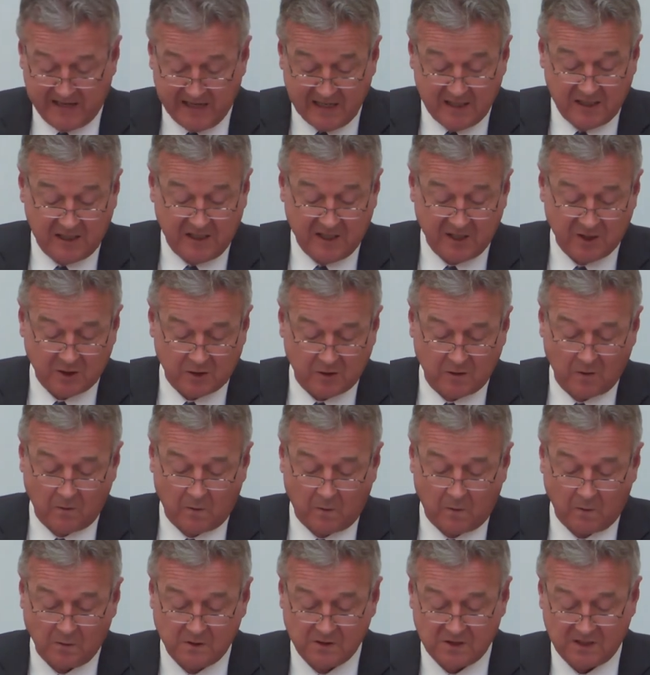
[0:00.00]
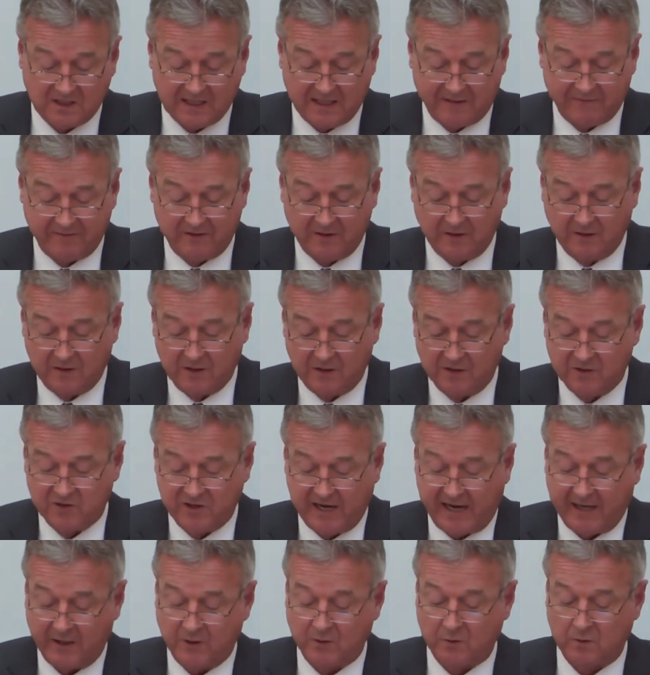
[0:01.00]
English law to govern
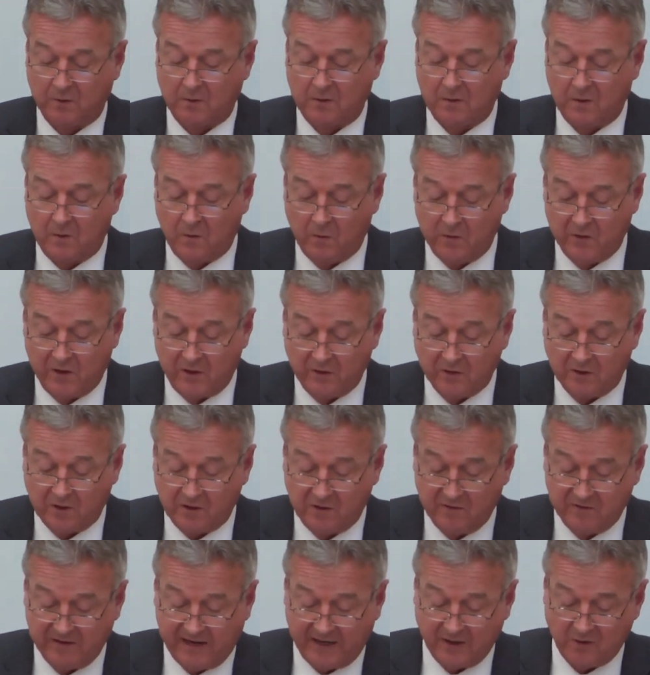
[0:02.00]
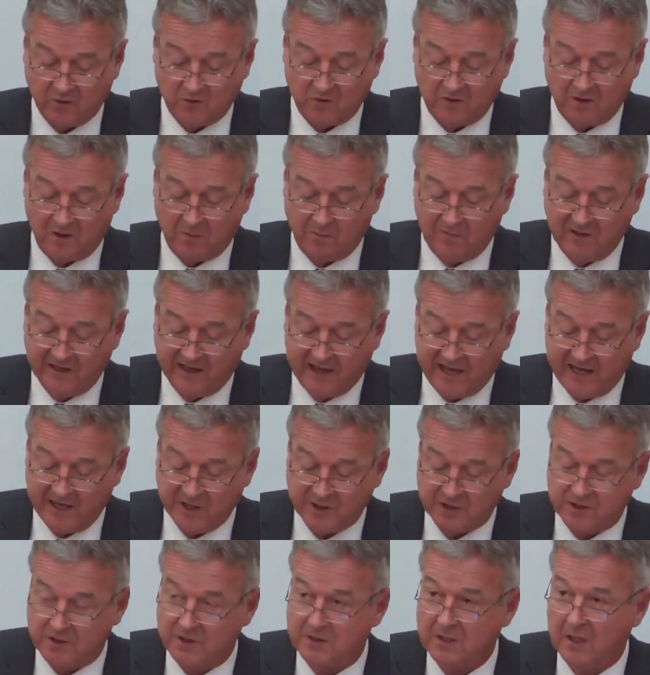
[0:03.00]
contractual or non-contractual
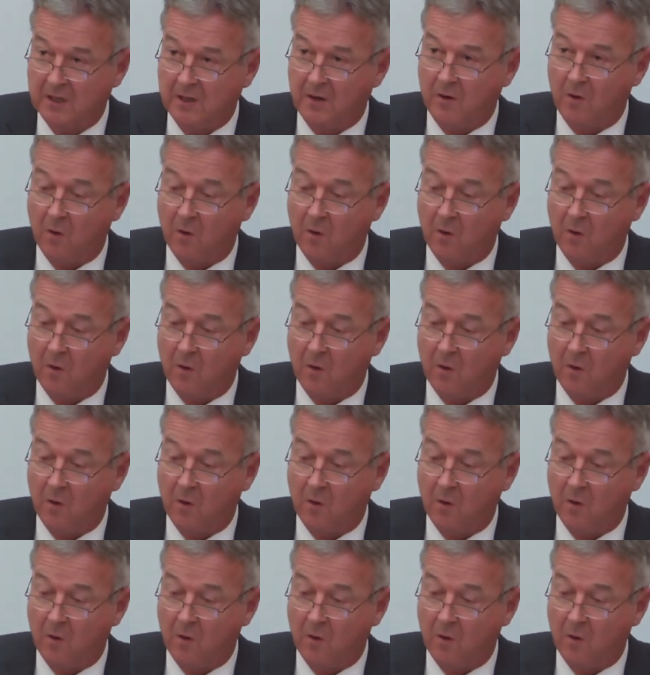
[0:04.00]
obligations